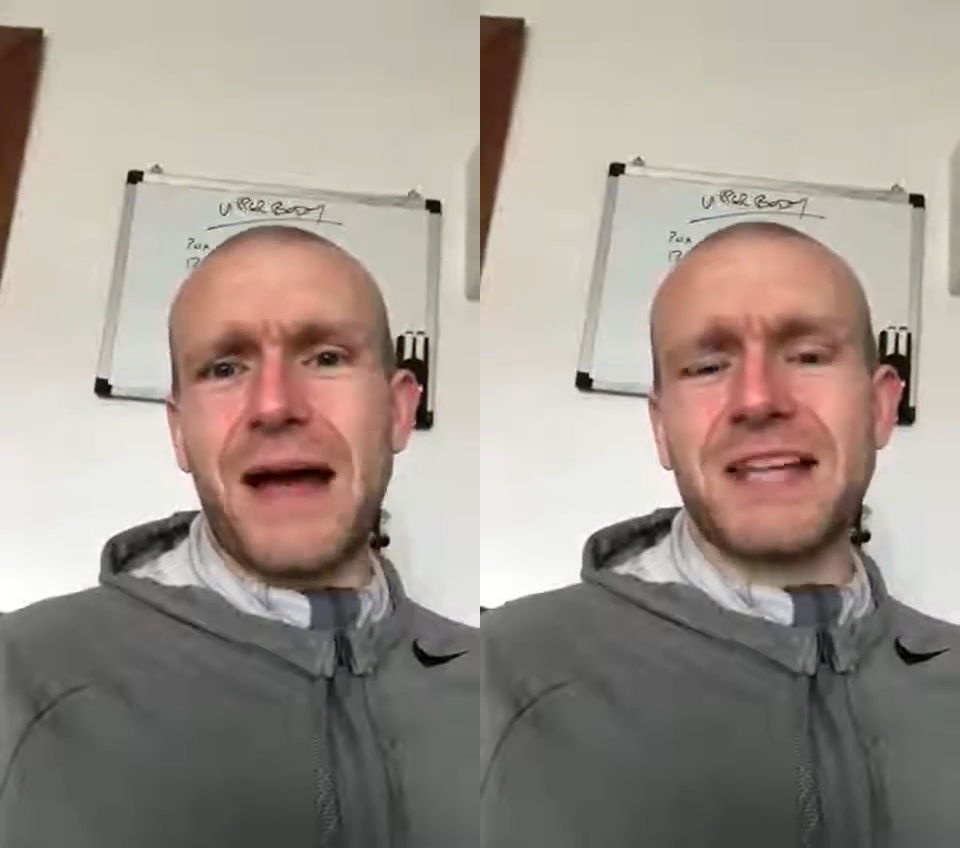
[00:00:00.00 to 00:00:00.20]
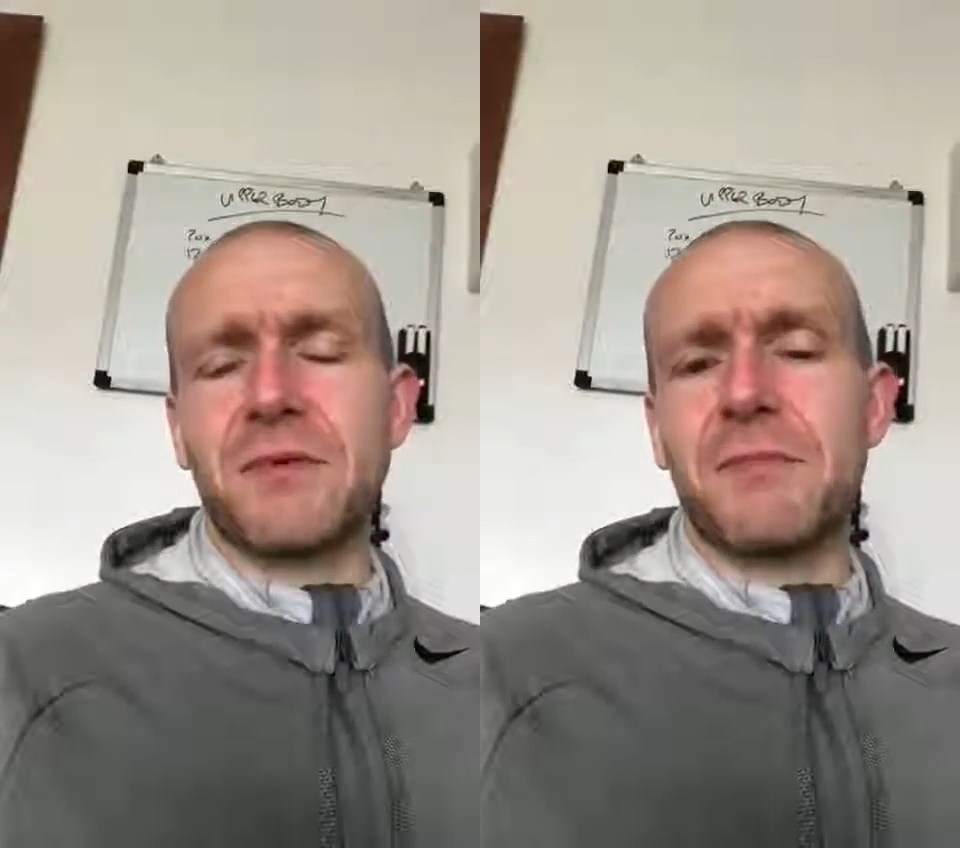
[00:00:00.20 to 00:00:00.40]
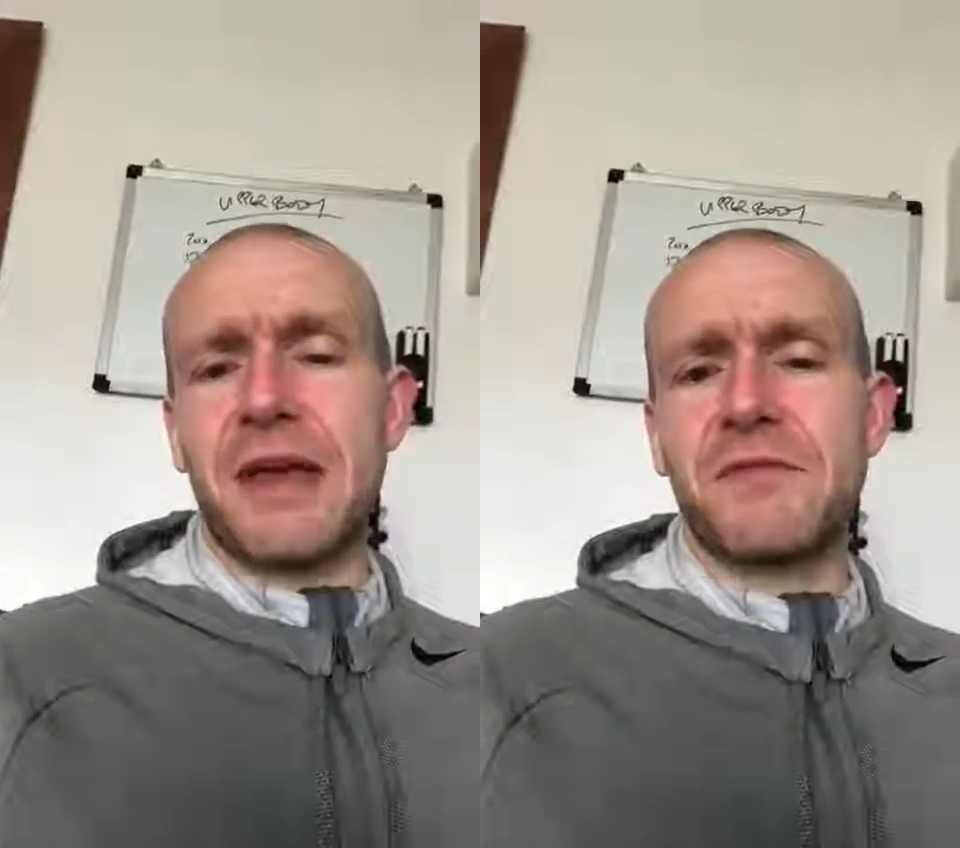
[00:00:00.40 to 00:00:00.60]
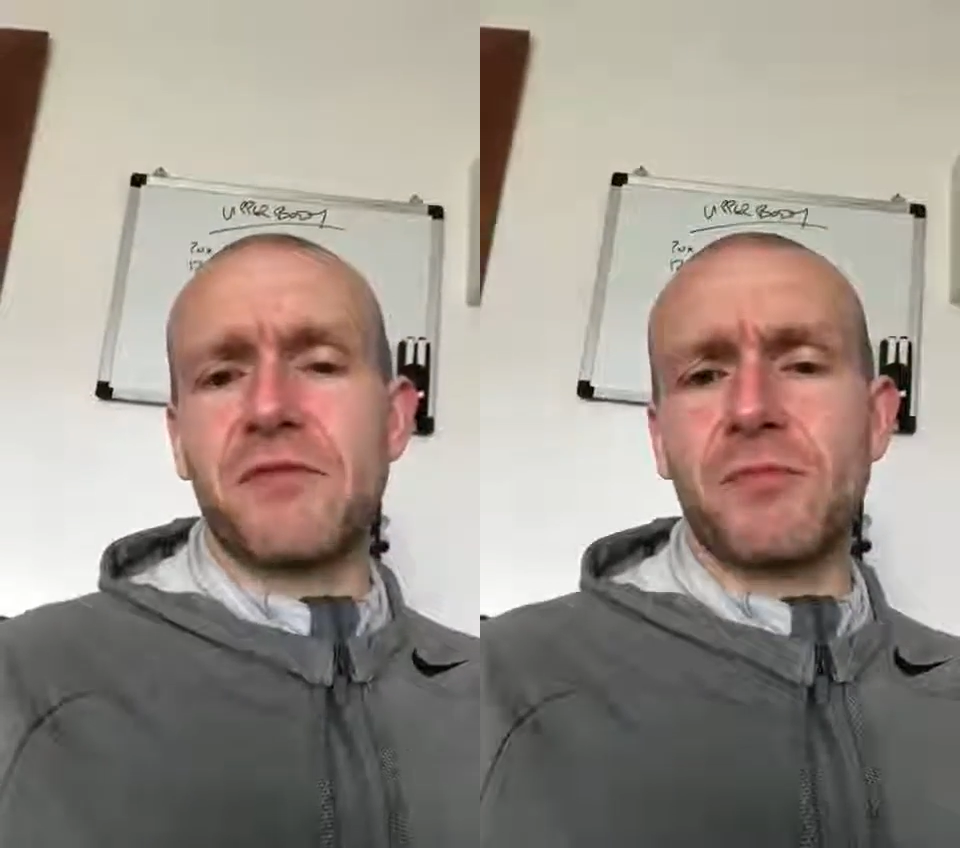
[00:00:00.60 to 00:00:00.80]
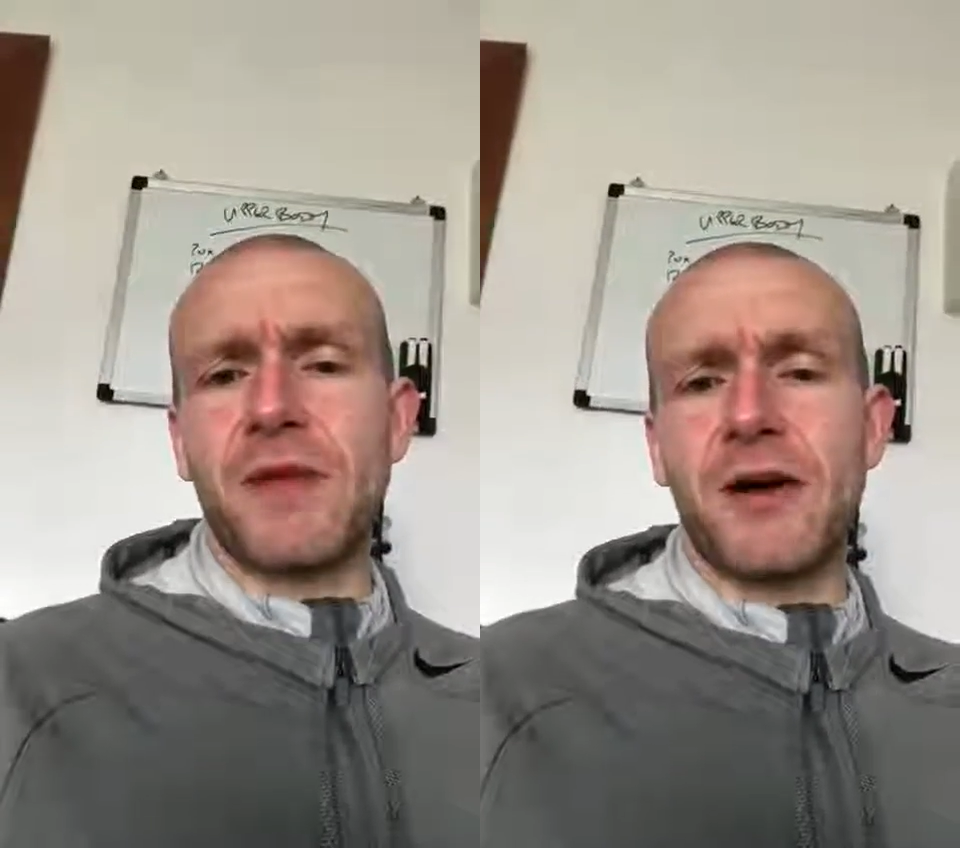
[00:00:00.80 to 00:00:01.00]
maximum
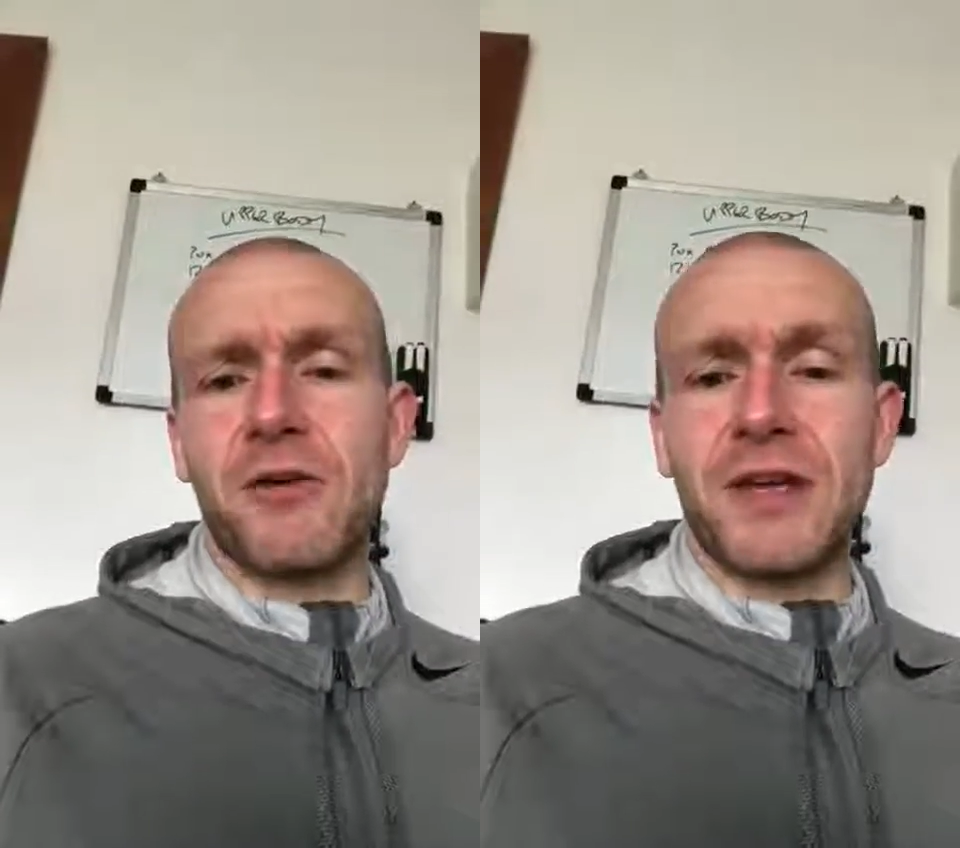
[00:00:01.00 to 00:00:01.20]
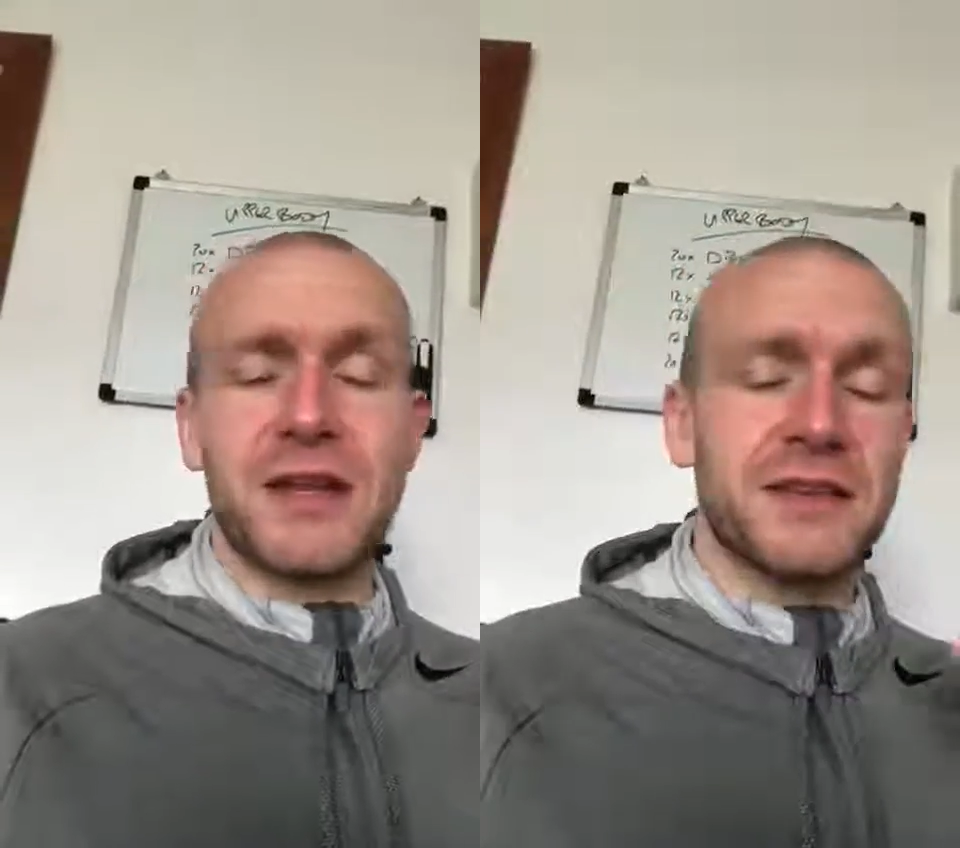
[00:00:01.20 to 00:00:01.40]
benefit from that, all right?